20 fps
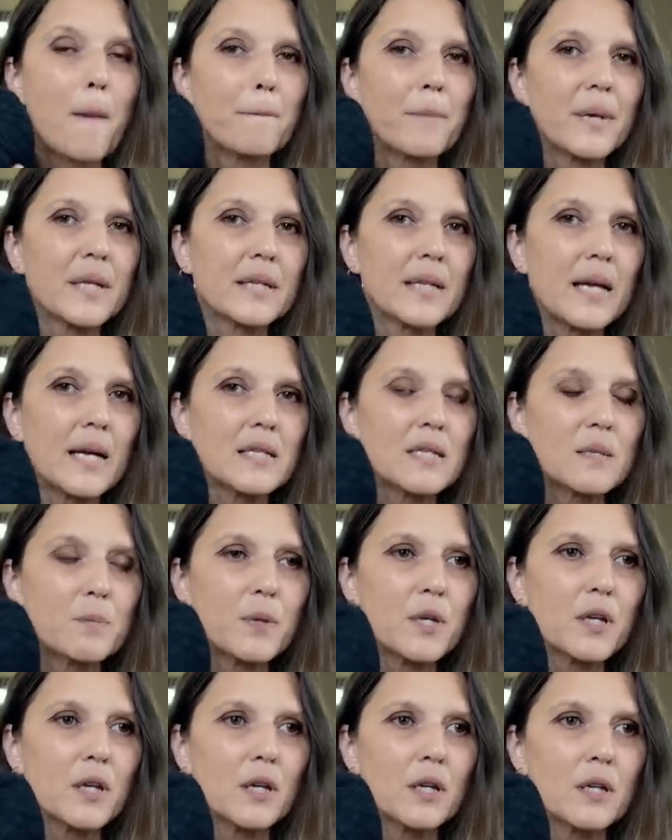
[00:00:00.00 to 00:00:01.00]
But that's
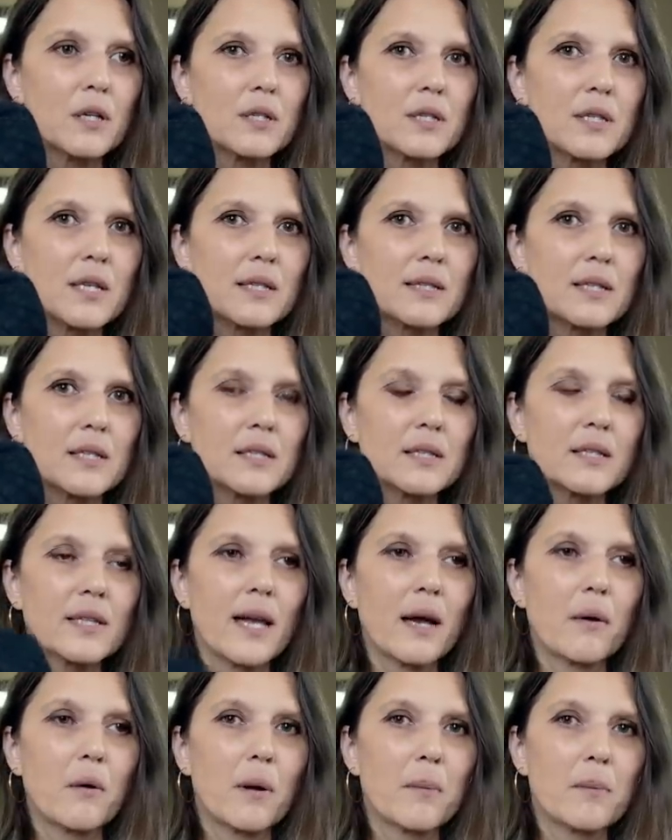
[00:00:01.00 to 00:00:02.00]
because until
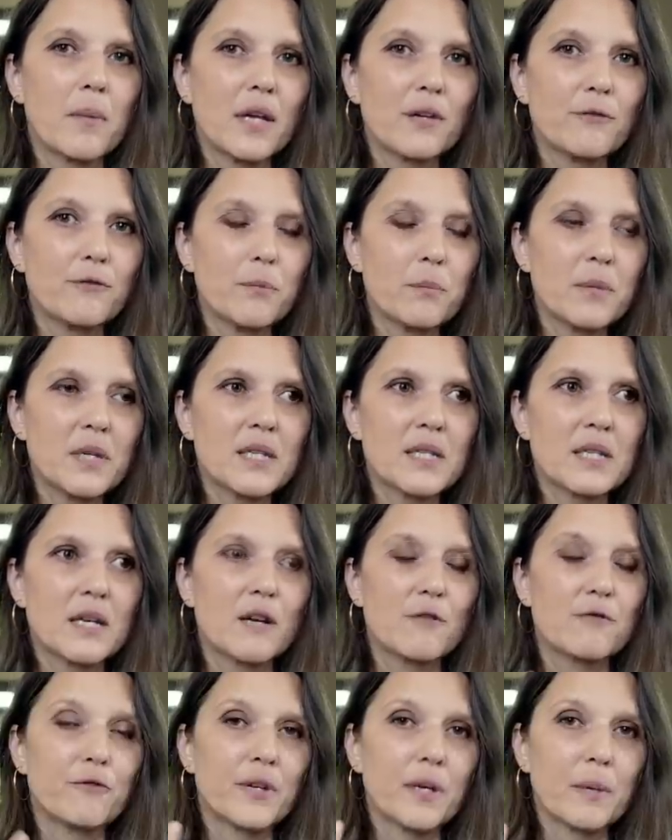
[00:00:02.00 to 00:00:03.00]
now I made for
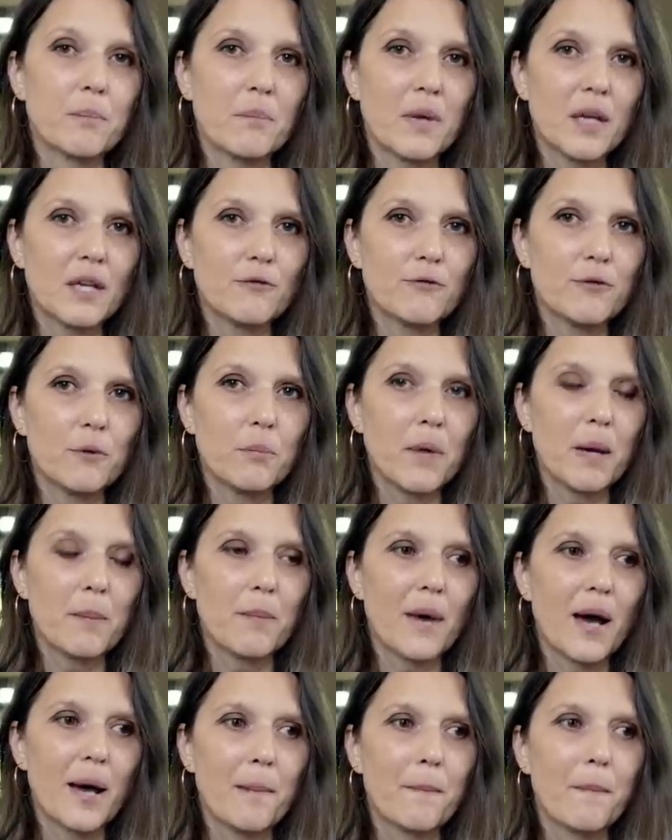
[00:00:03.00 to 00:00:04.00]
myself and I made for my
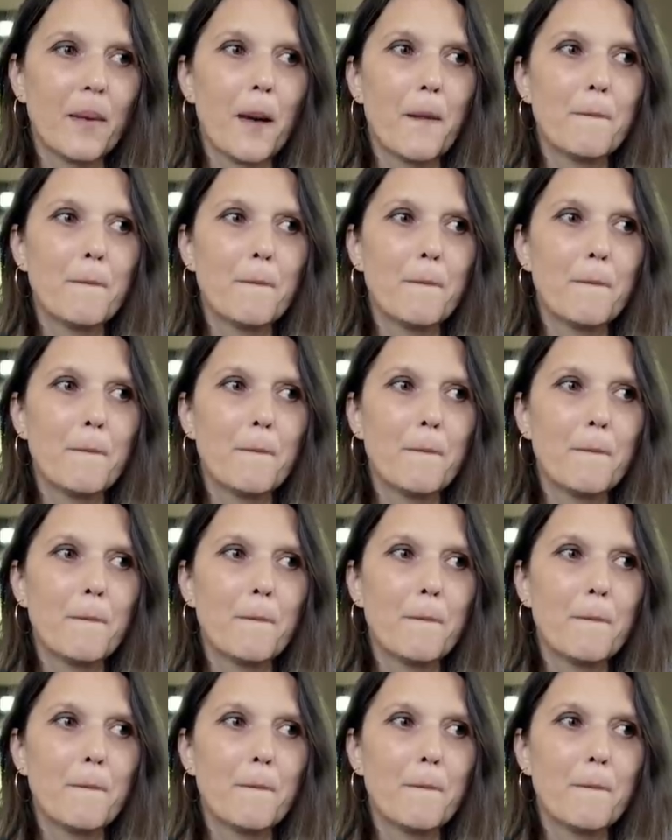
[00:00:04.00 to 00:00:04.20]
mom,